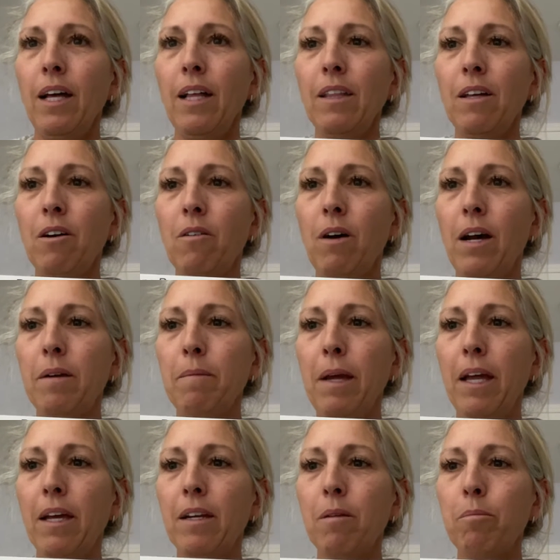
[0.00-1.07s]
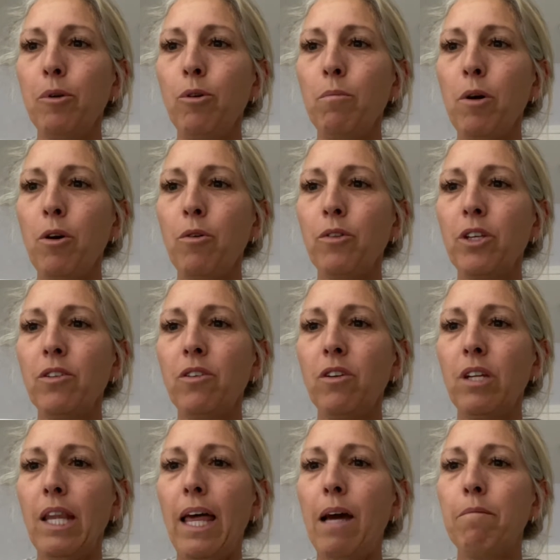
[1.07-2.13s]
Hello, I'm Anna Pumo. This
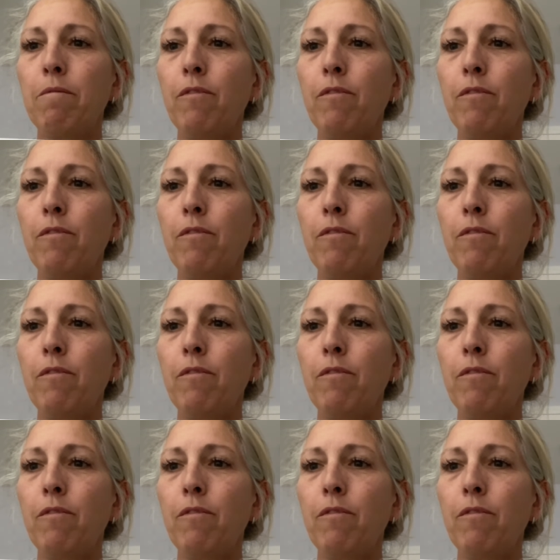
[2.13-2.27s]
is Lab